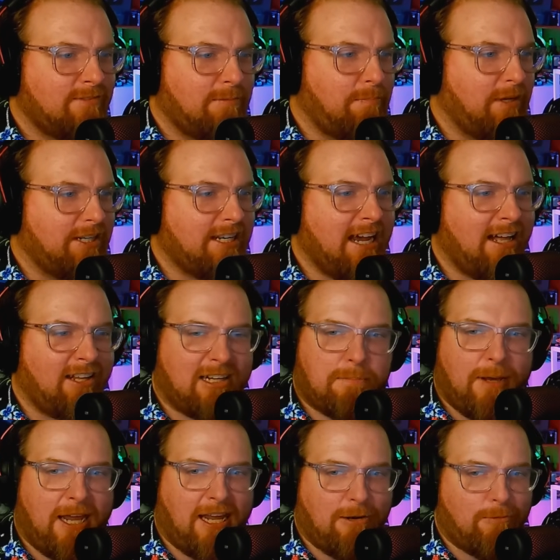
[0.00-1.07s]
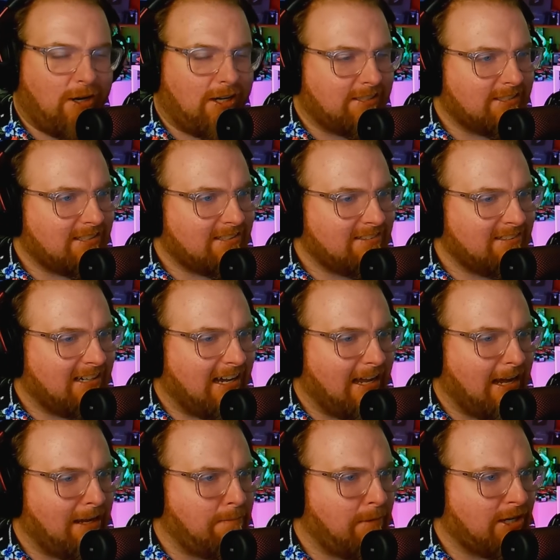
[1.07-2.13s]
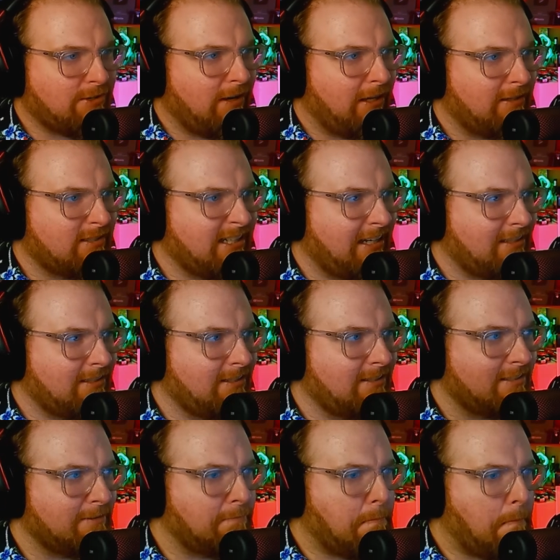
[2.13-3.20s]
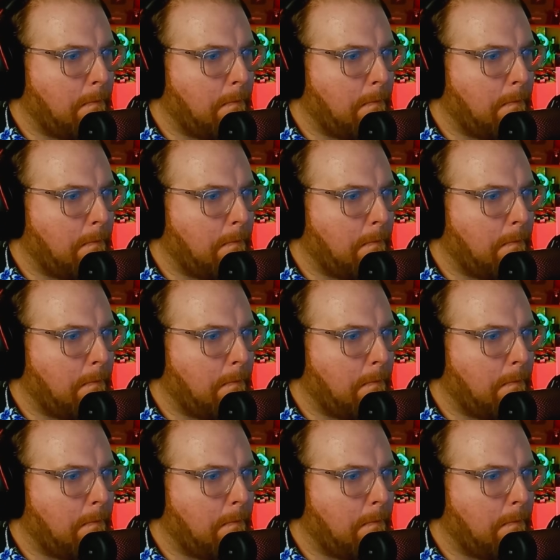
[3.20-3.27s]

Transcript: metallic paint ones. I'd much rather take this.